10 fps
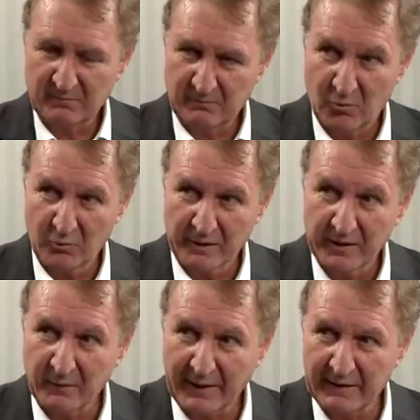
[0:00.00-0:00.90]
born
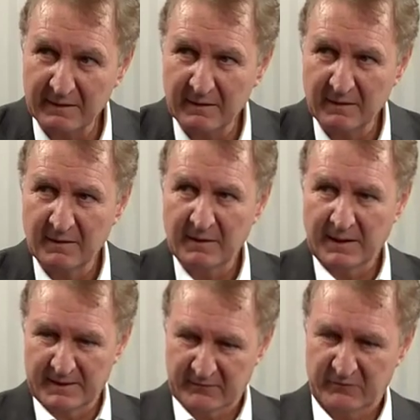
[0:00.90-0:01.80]
anyway.
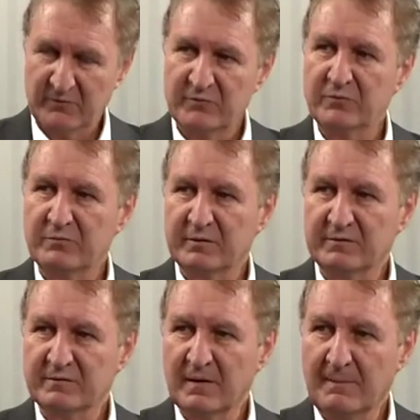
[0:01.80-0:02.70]
And he used to do
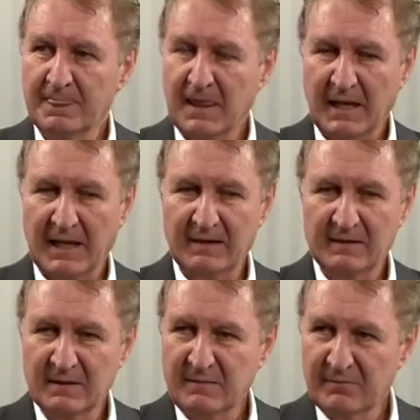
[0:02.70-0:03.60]
this.
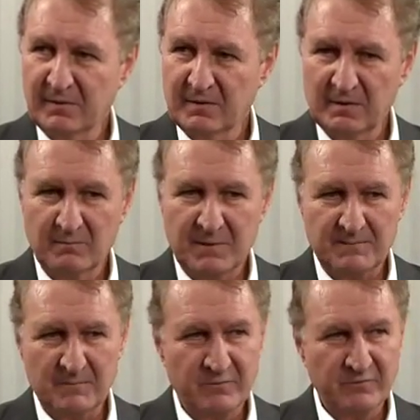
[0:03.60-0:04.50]
And
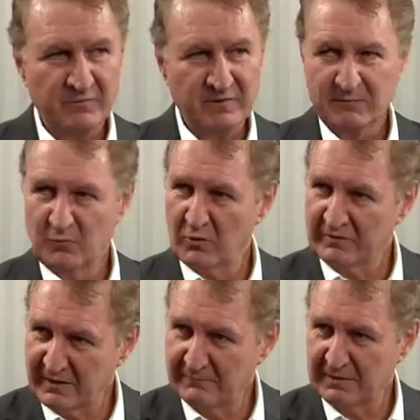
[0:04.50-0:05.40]
people used to say, but
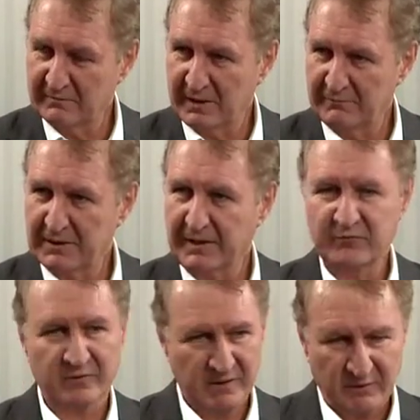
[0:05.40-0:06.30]
what's happening to my
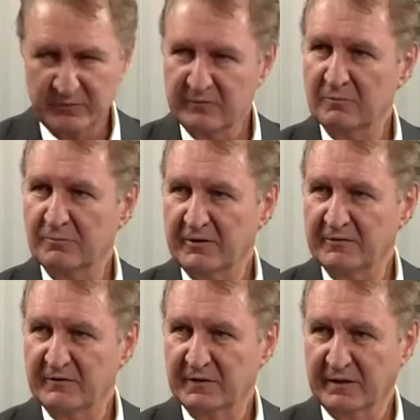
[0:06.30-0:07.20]
application? No, we're still
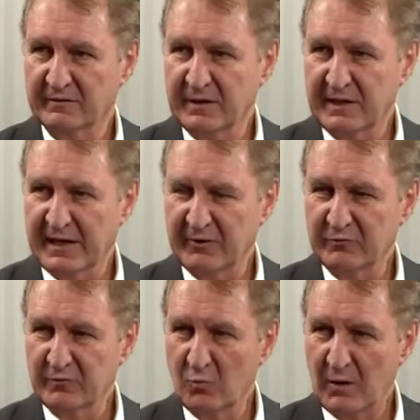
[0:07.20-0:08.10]
processing it. And it
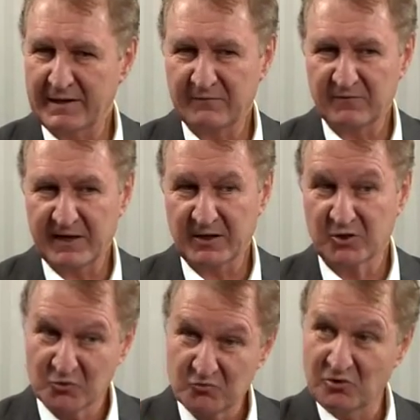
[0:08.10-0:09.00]
was a way of saying,
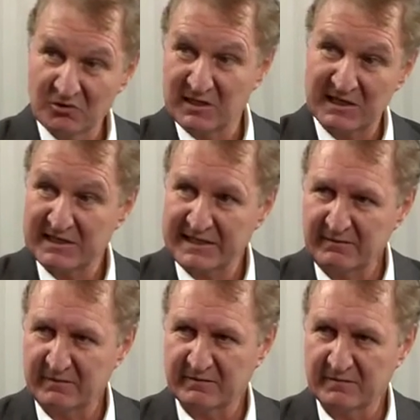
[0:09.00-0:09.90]
you're not going to
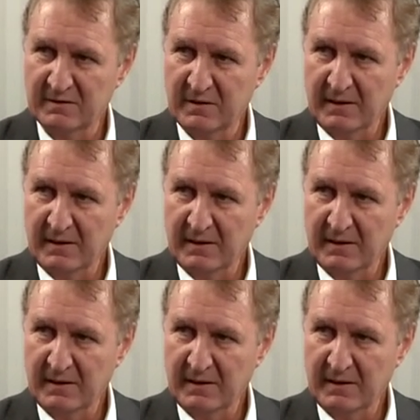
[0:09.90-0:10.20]
get this.